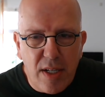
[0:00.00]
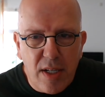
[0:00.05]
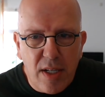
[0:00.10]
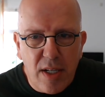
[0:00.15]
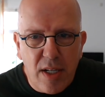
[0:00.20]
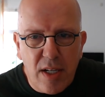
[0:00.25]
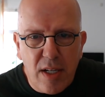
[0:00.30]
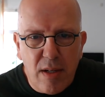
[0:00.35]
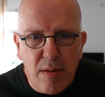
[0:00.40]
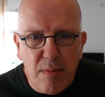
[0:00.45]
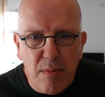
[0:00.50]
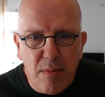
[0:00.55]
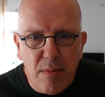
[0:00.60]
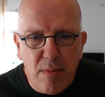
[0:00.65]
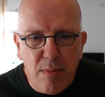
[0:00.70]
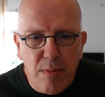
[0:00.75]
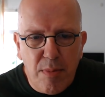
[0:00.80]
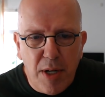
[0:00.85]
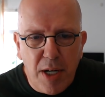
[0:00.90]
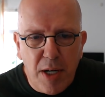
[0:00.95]

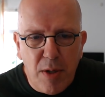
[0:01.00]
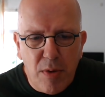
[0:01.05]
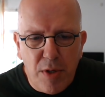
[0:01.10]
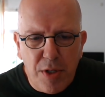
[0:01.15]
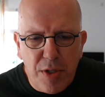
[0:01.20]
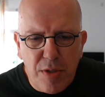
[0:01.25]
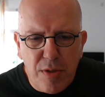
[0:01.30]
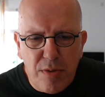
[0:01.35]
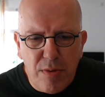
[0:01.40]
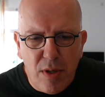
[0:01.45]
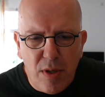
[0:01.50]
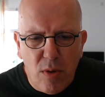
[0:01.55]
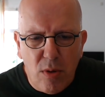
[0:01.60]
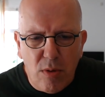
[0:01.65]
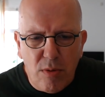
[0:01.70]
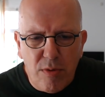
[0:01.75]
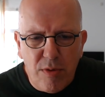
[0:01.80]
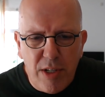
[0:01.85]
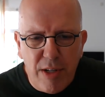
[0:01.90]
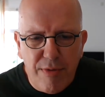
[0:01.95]
but it was a
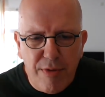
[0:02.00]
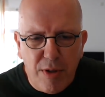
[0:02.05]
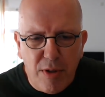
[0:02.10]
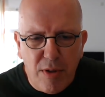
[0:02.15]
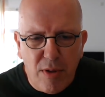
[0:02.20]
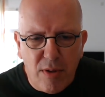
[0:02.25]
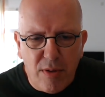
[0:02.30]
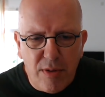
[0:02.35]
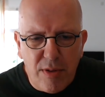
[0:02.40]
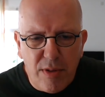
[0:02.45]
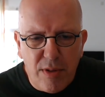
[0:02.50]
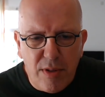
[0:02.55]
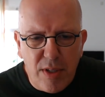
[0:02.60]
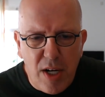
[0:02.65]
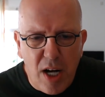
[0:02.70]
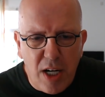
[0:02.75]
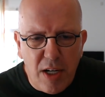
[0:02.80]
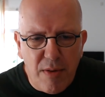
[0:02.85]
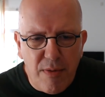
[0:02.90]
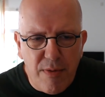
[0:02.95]
whole difficult
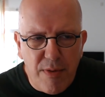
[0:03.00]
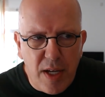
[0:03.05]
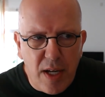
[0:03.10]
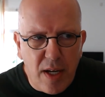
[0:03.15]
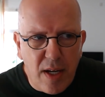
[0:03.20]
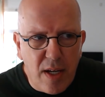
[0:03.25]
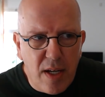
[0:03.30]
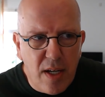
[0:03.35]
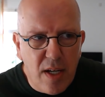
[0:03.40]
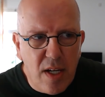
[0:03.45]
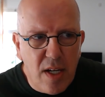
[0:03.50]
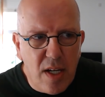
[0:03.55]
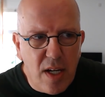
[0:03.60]
kind of thing.